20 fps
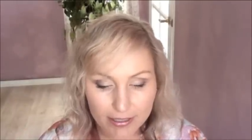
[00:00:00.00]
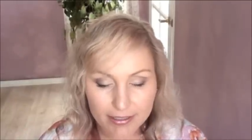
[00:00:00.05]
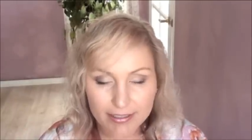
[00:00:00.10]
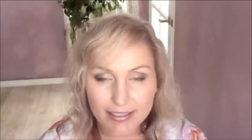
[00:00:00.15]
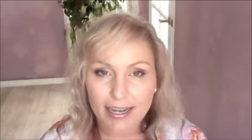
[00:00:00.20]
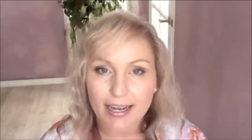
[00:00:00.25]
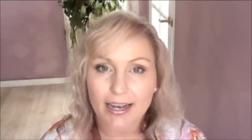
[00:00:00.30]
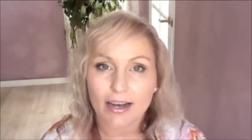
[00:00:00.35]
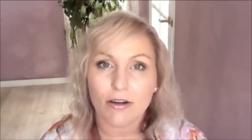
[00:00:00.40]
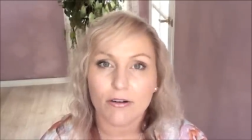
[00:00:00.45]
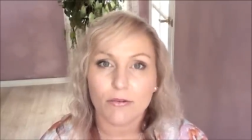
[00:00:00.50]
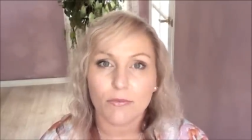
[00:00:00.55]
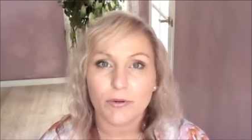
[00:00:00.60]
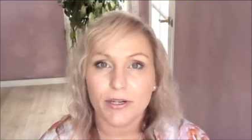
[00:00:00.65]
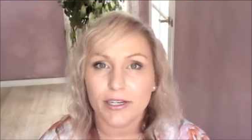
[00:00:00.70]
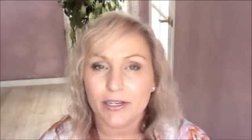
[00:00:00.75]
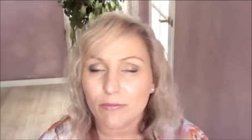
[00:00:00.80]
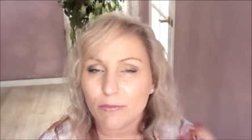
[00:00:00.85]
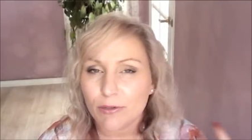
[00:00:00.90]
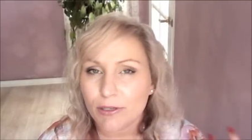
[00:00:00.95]
doubt,
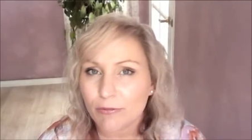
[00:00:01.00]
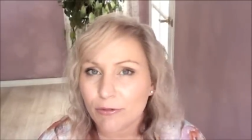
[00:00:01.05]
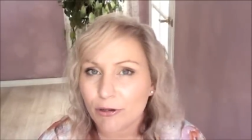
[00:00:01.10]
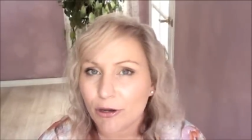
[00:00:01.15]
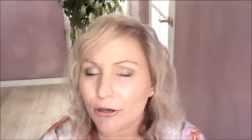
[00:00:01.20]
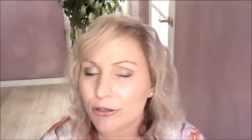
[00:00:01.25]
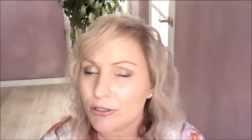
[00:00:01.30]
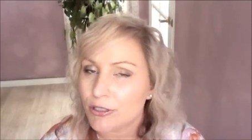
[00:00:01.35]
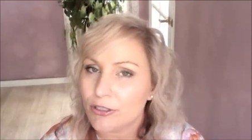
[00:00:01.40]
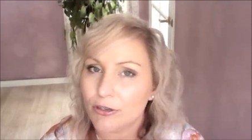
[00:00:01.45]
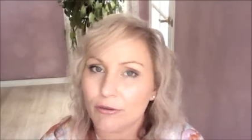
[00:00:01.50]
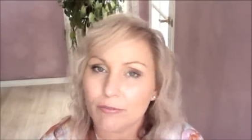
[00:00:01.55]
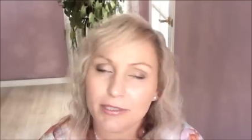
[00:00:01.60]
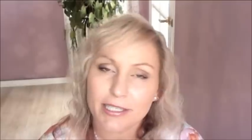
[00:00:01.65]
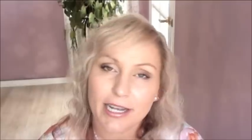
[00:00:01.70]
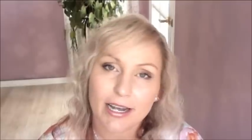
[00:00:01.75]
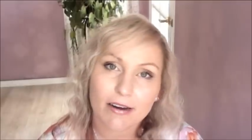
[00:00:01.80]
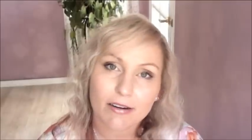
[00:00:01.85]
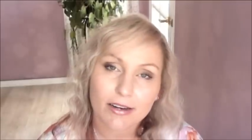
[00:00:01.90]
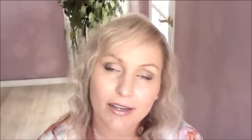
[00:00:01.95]
we, we've got to stop
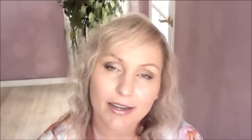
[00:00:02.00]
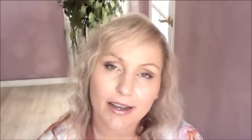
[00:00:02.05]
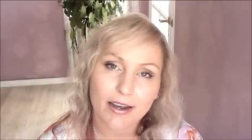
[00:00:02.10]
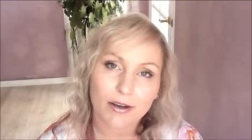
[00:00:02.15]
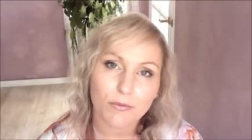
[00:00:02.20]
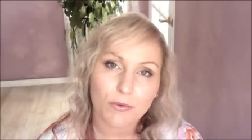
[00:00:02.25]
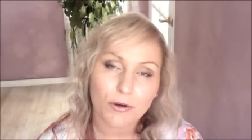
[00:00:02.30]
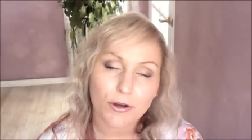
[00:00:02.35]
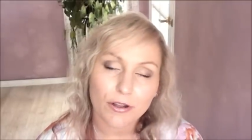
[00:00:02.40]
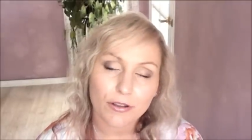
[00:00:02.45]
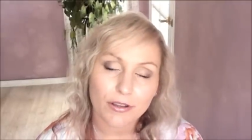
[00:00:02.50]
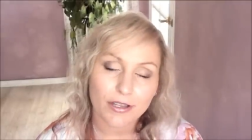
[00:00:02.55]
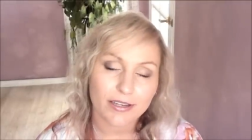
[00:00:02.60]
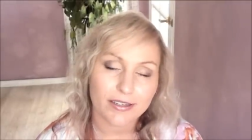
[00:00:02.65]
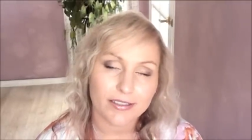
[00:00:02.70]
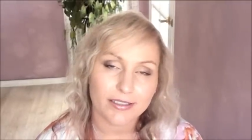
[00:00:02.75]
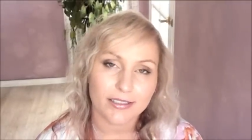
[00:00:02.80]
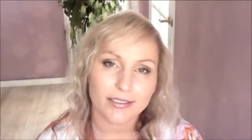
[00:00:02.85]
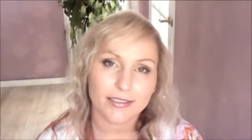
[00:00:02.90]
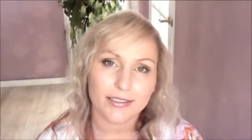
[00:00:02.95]
doubting our
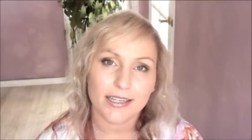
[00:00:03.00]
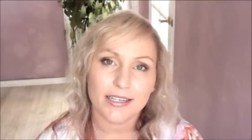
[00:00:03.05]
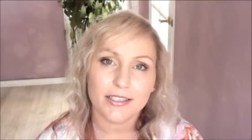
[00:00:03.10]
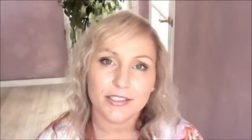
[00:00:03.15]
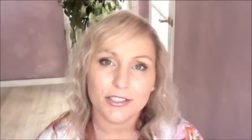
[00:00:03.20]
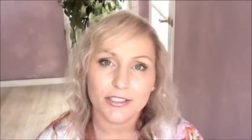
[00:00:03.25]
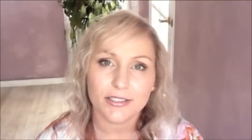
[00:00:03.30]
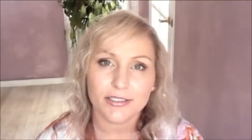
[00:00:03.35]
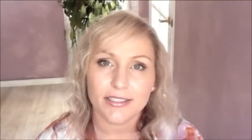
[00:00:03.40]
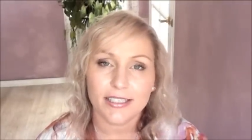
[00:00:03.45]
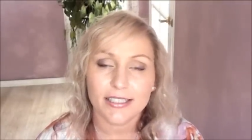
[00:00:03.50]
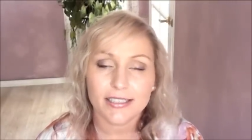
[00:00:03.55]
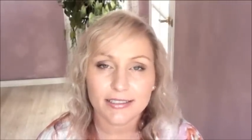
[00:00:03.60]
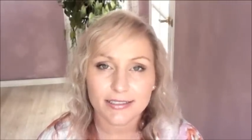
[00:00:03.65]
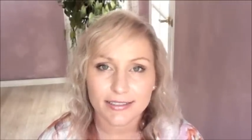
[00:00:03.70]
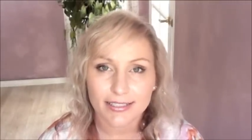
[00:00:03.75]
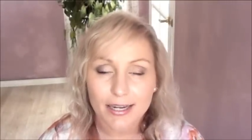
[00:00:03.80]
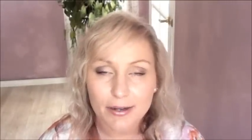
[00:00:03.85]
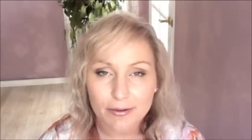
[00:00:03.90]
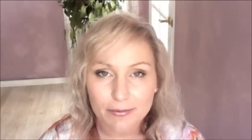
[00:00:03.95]
worthiness and just
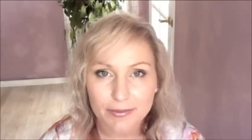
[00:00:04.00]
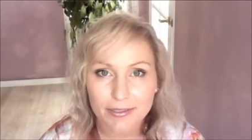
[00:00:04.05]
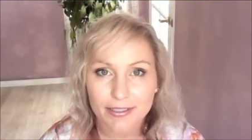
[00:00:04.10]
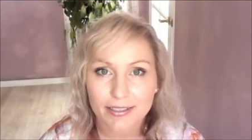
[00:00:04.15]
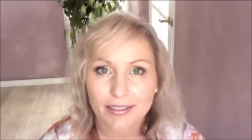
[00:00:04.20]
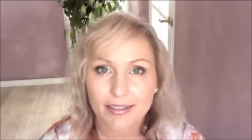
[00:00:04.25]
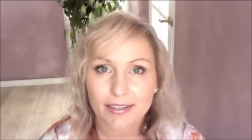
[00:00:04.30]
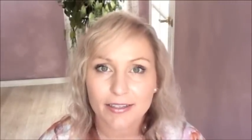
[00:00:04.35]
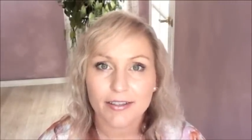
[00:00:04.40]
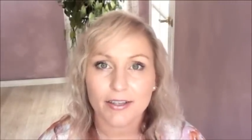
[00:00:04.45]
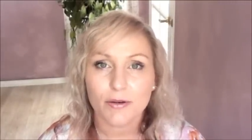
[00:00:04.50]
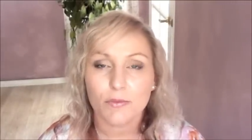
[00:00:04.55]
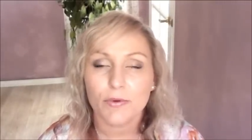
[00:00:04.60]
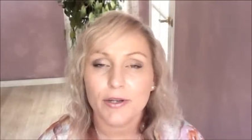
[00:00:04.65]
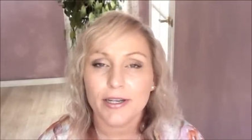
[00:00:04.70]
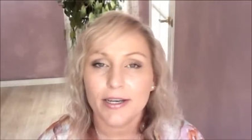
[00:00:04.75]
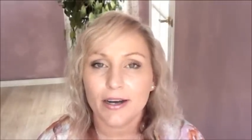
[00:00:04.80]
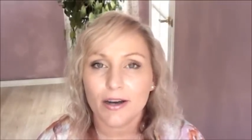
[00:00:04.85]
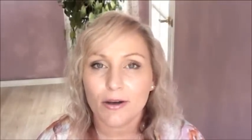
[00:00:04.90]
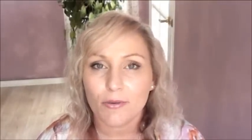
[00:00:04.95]
accept that
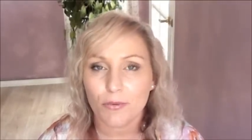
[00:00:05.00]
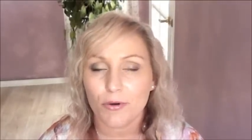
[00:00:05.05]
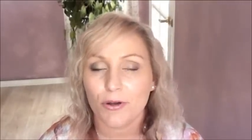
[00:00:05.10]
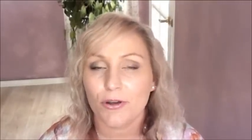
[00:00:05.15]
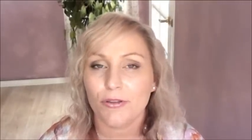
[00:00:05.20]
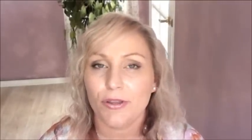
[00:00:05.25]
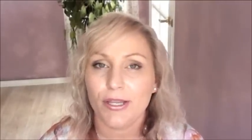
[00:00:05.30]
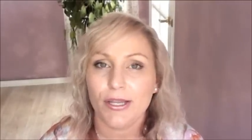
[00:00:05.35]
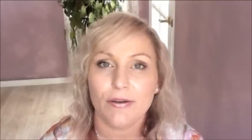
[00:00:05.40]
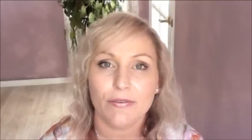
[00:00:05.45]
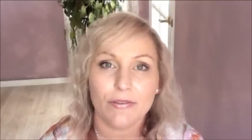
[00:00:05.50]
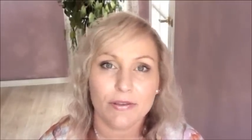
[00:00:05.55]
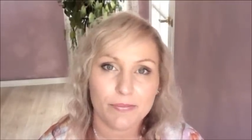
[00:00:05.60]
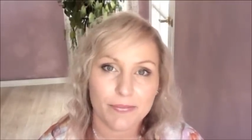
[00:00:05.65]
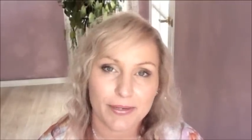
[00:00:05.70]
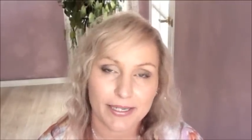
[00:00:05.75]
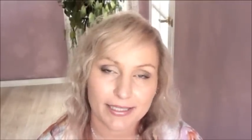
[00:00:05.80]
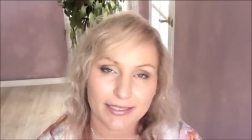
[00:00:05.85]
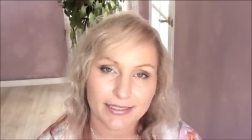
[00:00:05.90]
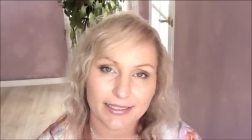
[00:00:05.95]
we are worthy of the
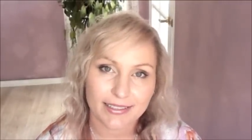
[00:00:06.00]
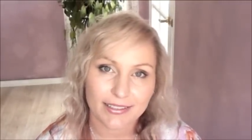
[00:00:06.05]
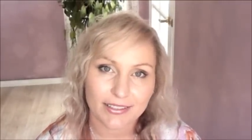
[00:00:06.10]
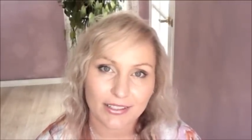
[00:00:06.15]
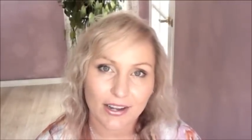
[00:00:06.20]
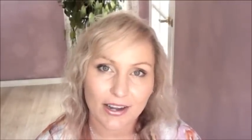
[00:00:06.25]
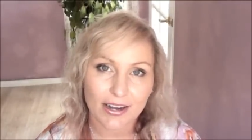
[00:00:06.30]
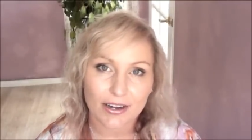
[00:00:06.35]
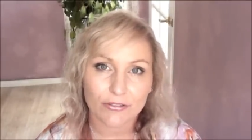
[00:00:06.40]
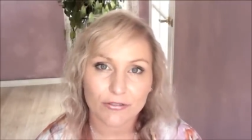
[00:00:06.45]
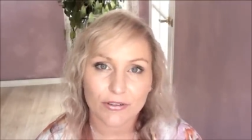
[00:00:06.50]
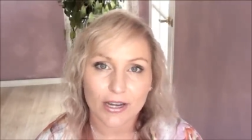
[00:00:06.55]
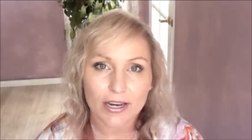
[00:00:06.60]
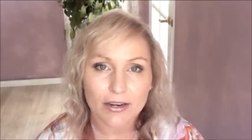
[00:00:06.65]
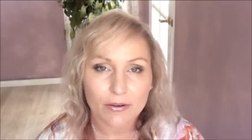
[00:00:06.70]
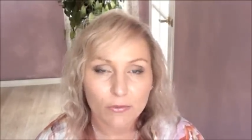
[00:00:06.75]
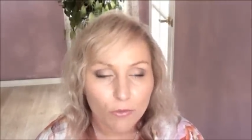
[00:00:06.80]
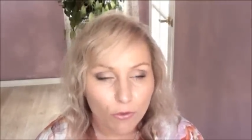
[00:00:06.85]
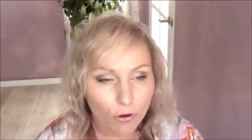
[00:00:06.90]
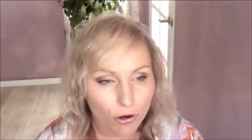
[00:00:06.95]
best in life,
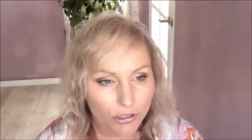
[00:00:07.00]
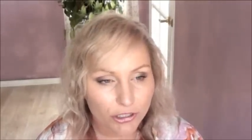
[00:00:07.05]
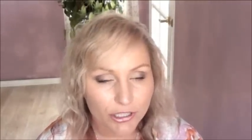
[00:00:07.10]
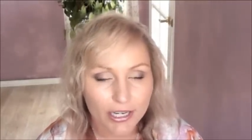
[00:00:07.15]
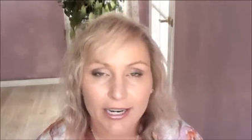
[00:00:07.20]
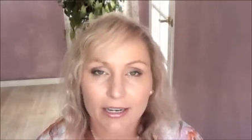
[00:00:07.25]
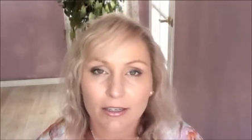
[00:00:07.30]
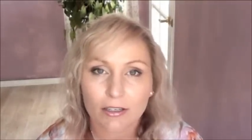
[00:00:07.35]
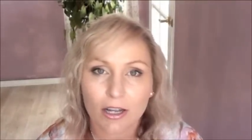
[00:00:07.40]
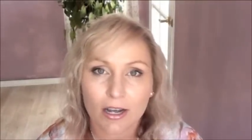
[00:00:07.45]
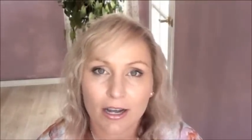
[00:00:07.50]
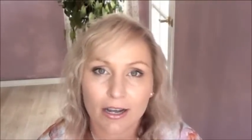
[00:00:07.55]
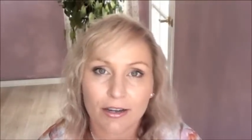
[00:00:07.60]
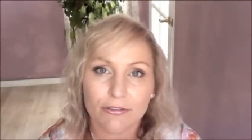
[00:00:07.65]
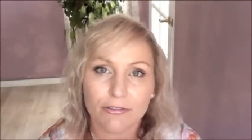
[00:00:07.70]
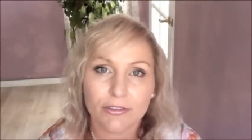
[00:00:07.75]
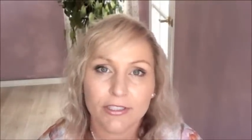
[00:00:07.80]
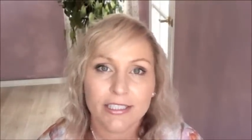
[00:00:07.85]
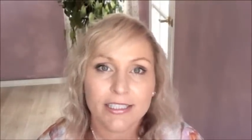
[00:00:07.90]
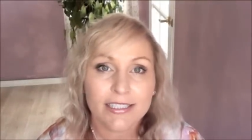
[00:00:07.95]
and watch our
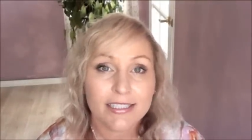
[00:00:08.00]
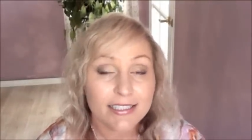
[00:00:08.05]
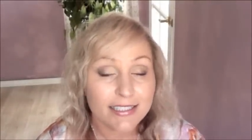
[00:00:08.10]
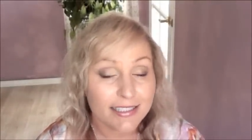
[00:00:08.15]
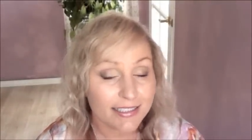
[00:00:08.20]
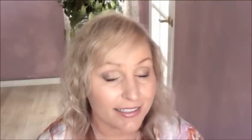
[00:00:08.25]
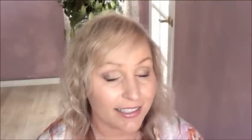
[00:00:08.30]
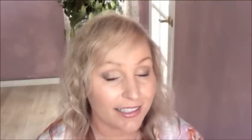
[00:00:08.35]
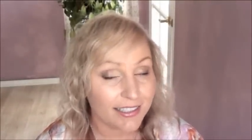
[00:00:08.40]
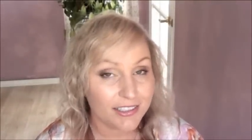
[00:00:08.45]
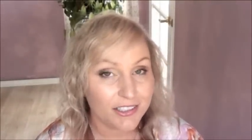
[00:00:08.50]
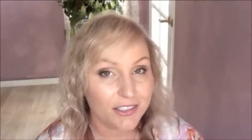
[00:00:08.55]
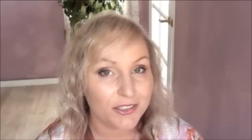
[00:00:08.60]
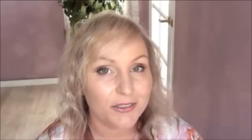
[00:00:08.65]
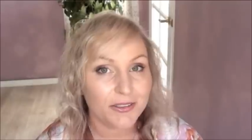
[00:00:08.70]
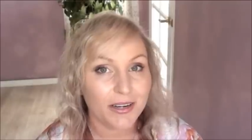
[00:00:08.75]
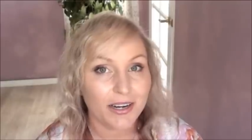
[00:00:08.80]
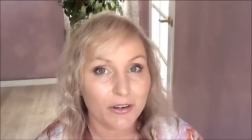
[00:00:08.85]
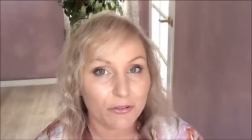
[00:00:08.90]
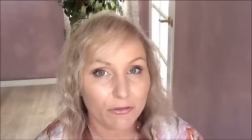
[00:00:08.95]
life start
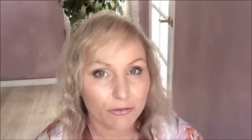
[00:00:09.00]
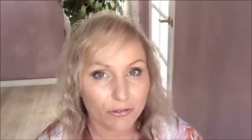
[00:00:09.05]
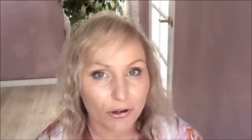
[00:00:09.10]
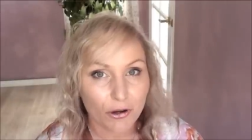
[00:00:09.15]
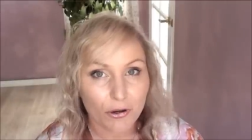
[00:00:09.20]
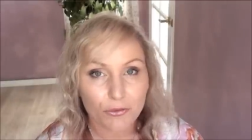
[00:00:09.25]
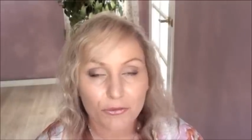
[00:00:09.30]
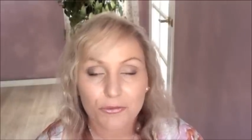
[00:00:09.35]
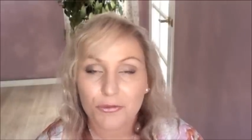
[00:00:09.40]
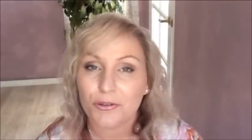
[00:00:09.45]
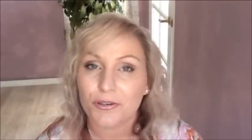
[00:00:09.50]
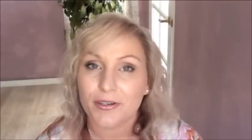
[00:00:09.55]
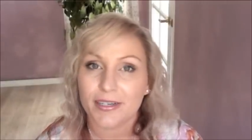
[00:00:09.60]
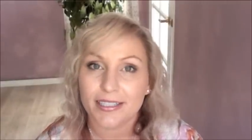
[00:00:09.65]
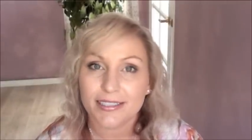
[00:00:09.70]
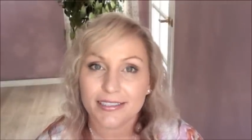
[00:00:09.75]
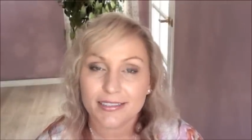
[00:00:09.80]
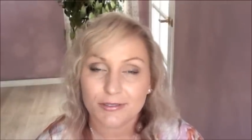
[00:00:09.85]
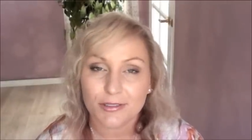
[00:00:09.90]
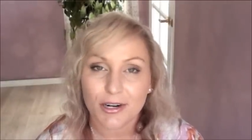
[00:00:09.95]
to unfold for
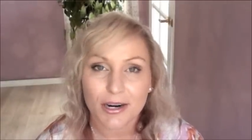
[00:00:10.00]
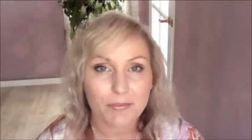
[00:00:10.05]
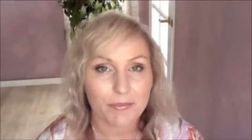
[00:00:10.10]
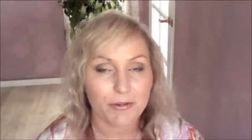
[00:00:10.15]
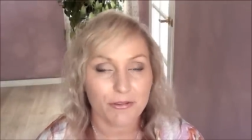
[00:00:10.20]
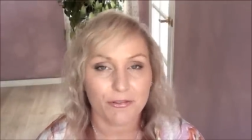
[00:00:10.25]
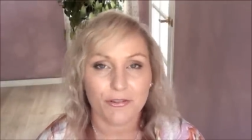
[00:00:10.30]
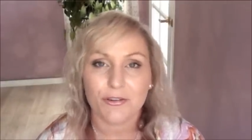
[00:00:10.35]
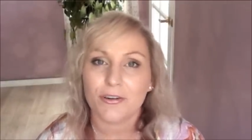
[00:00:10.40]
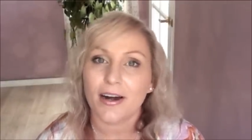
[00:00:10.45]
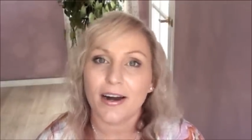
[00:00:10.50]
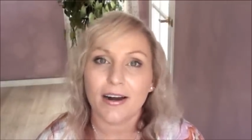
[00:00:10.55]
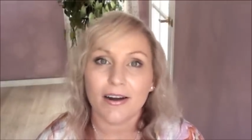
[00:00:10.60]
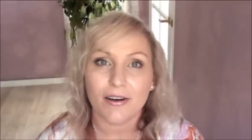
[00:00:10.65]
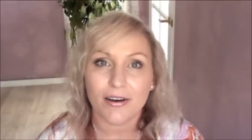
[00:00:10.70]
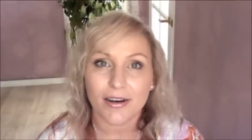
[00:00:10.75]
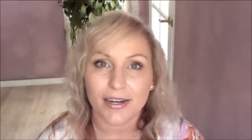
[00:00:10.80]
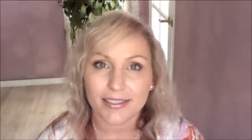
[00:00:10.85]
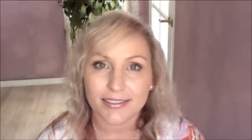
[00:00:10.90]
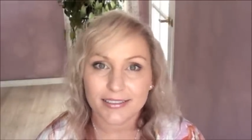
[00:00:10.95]
us right before our
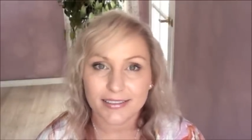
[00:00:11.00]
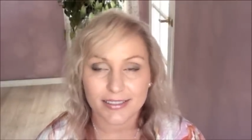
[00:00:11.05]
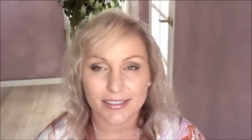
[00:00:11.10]
eyes.